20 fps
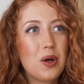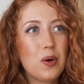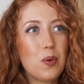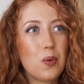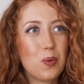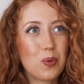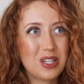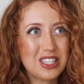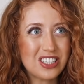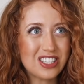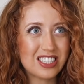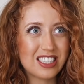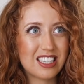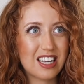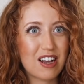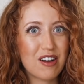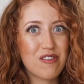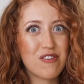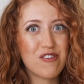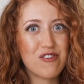
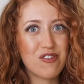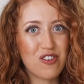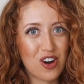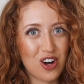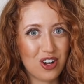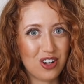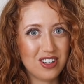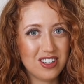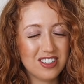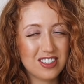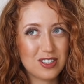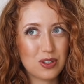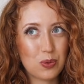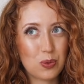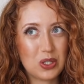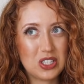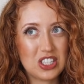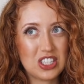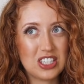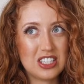Wichita Falls,
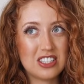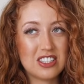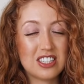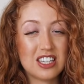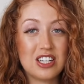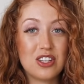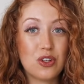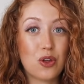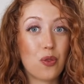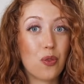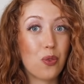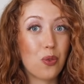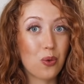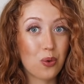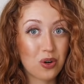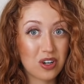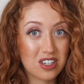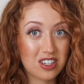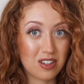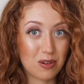which is in the
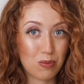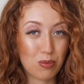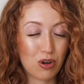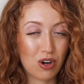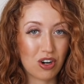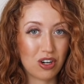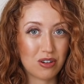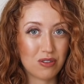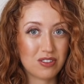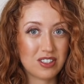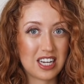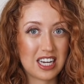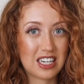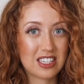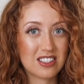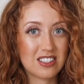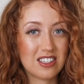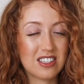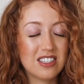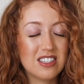northern part of
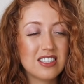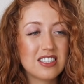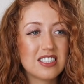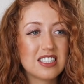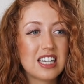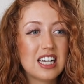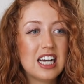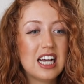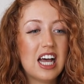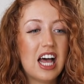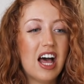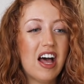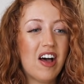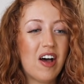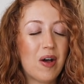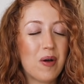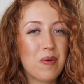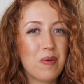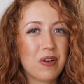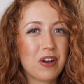Texas,
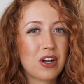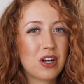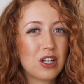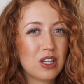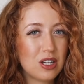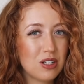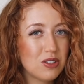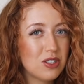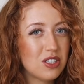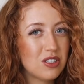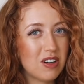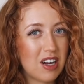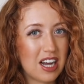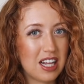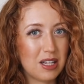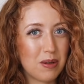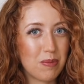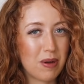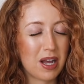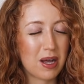close to
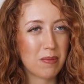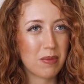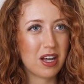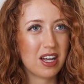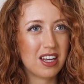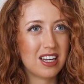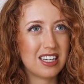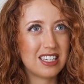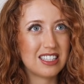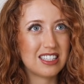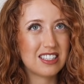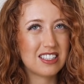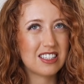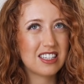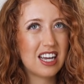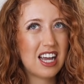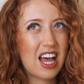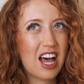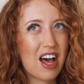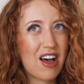Alabama.
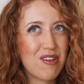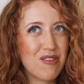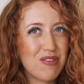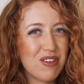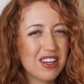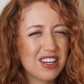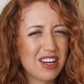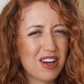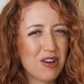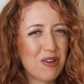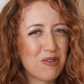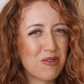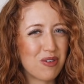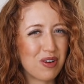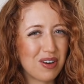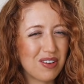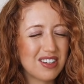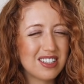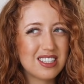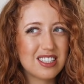It's, I think, a
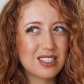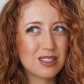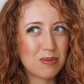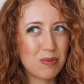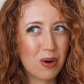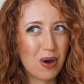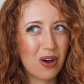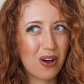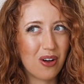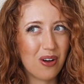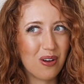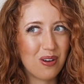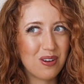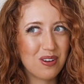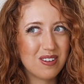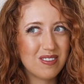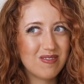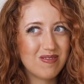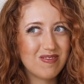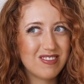very
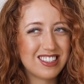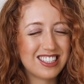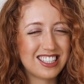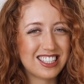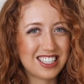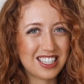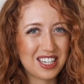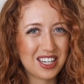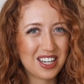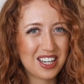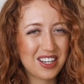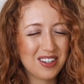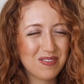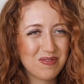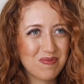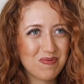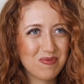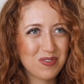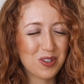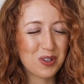small
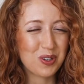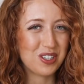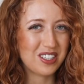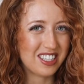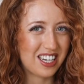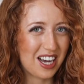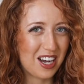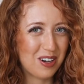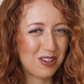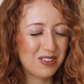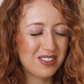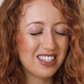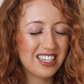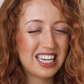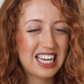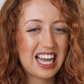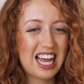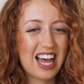city or town.